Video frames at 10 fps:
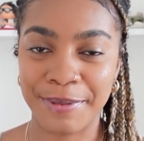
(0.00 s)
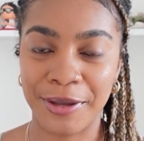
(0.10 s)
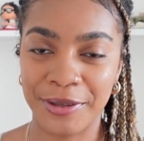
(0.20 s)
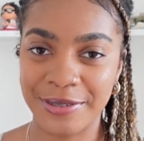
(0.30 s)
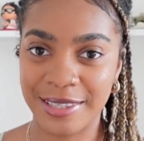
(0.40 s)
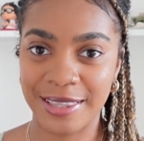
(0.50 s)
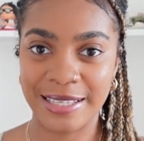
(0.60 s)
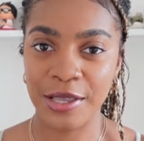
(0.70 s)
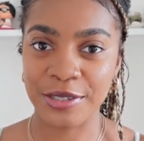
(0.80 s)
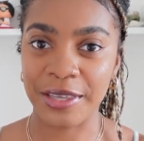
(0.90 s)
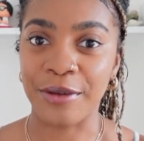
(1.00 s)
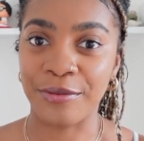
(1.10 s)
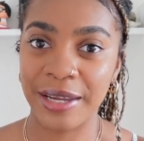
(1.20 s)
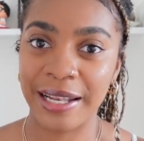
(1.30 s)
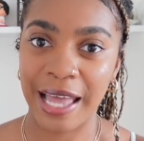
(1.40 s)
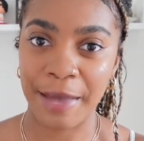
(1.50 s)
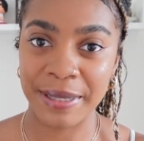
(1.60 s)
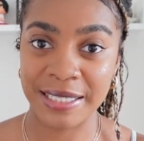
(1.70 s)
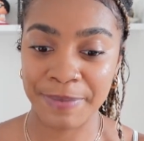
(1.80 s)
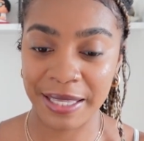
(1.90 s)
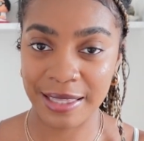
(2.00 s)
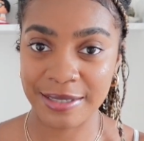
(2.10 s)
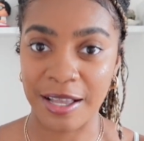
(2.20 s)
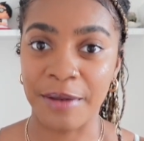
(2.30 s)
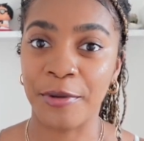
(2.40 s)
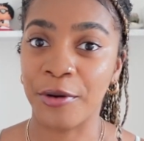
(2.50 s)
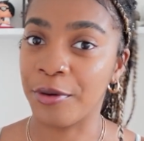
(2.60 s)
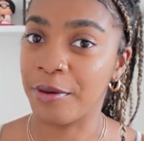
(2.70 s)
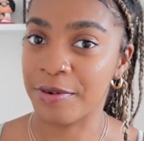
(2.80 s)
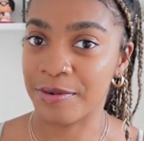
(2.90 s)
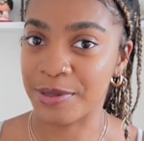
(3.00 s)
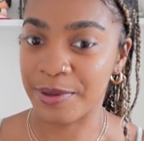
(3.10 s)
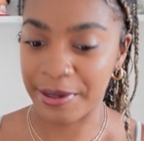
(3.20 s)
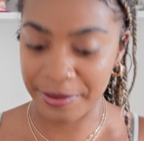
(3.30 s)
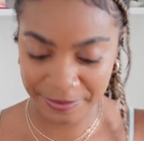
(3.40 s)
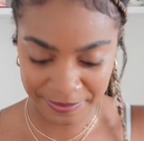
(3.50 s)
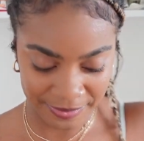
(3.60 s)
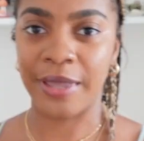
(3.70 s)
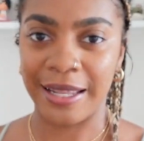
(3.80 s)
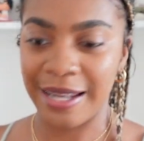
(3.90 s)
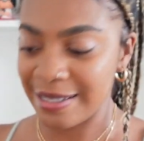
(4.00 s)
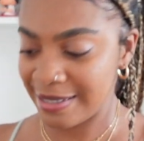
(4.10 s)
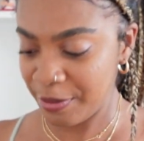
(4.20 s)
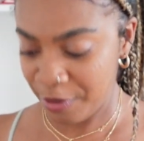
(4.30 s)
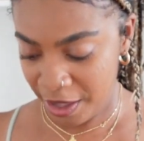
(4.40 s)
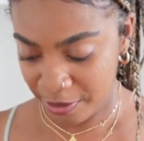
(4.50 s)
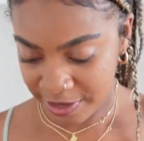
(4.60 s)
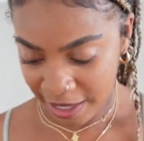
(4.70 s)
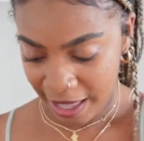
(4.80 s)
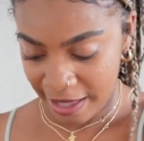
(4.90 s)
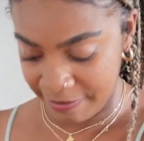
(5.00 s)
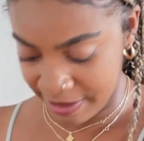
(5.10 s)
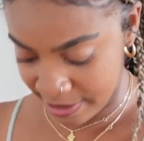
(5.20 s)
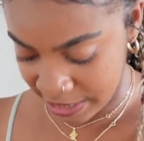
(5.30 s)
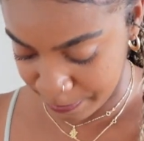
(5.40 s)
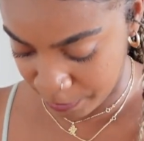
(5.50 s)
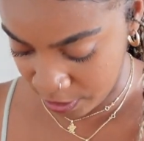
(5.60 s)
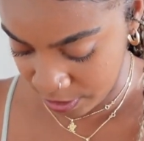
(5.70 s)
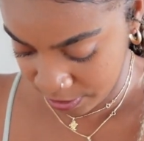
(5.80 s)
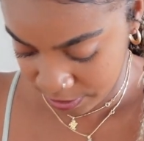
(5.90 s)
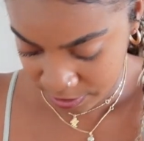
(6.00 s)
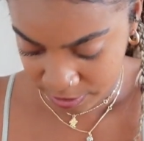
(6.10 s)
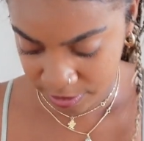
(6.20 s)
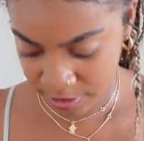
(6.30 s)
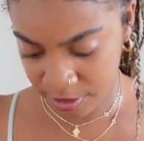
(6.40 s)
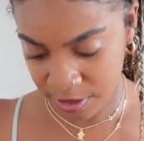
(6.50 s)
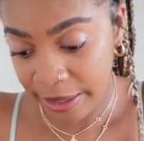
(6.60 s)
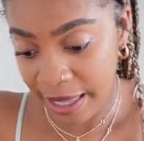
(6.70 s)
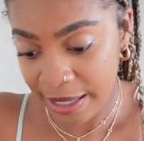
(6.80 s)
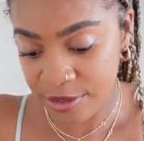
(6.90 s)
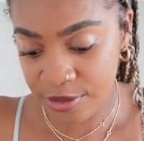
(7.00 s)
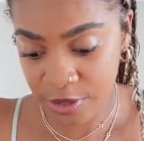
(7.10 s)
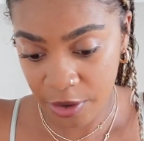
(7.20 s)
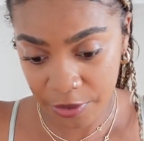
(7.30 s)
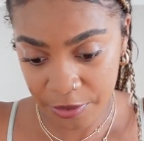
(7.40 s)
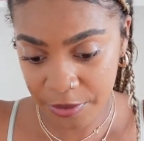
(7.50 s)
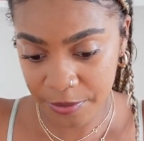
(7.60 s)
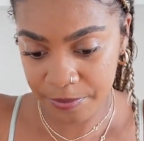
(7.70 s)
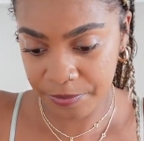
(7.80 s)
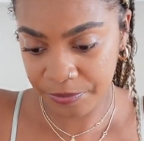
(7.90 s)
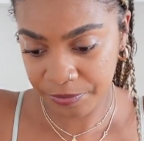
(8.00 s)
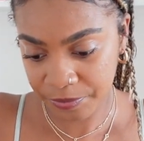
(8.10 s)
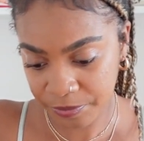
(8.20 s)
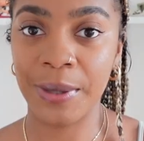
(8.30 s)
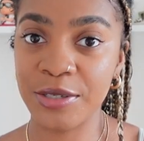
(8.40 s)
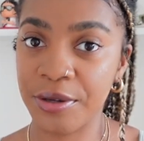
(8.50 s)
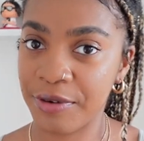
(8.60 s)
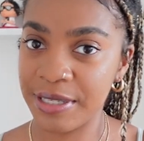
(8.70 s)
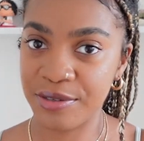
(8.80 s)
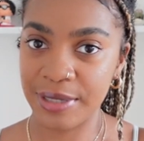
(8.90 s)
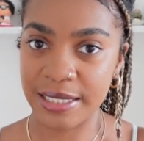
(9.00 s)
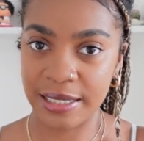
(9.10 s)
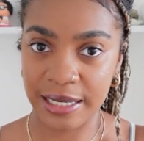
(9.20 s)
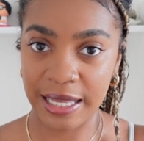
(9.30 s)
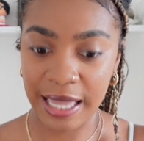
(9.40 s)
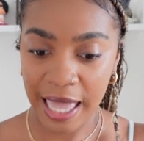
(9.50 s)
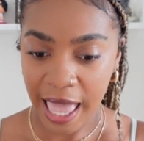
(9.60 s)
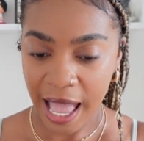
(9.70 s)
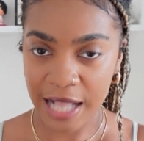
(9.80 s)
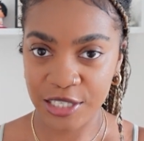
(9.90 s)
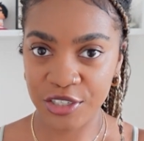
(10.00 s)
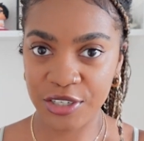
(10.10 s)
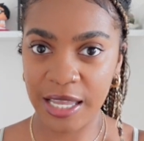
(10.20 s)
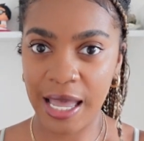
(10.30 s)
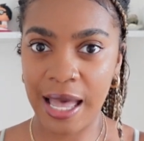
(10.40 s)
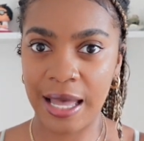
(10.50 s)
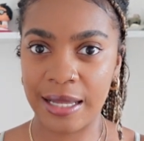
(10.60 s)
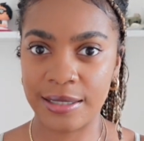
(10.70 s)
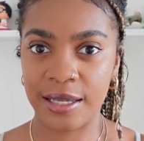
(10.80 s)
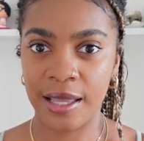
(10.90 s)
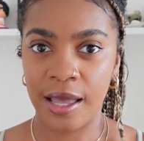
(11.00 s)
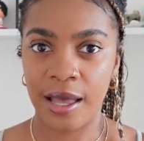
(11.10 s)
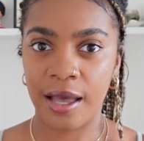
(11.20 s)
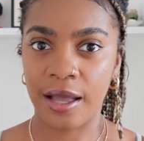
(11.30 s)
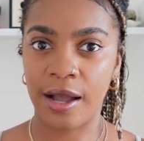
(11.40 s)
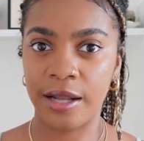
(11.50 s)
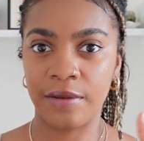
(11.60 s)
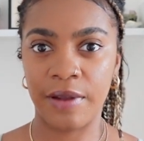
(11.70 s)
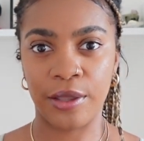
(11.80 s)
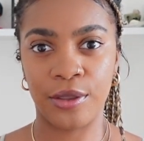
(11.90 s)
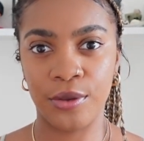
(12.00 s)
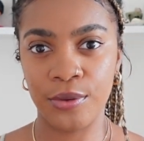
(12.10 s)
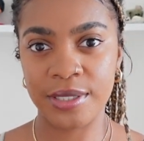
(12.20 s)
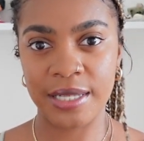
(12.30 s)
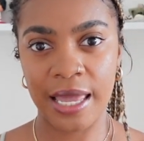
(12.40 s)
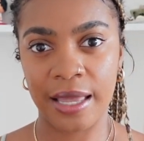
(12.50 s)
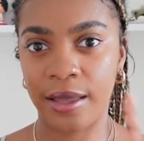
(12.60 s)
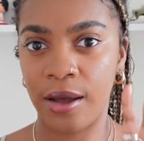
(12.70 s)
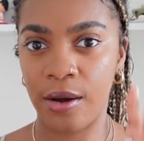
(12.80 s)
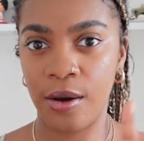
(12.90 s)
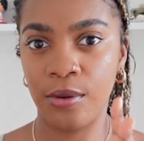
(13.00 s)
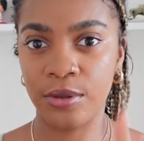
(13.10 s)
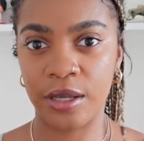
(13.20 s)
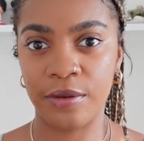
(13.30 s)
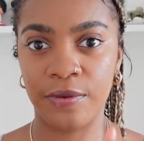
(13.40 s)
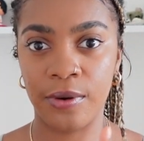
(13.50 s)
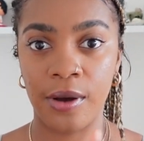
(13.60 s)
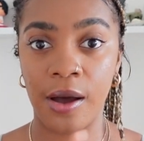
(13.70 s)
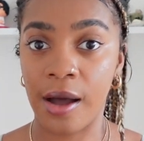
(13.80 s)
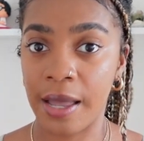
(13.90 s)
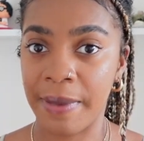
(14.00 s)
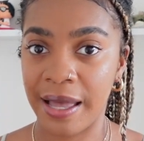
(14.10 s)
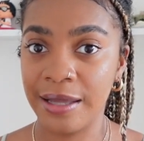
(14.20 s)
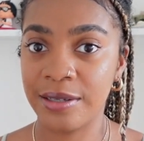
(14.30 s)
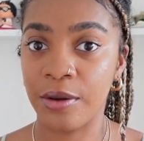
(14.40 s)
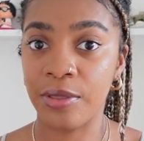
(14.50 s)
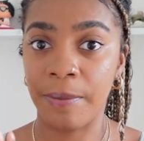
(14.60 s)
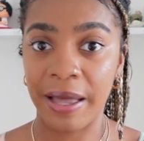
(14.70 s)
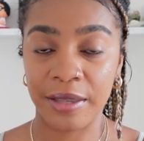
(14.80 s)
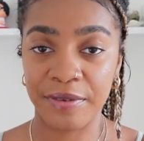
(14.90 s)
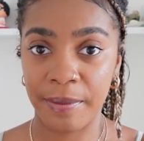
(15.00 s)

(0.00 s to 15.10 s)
about using this. So yeah, really happy to pick this up on offer as well. Okay, let's see what else I have in this box. Yes, so we went to a friend's recently and she had a kind of like gooseneck holder for her iPad on the back of her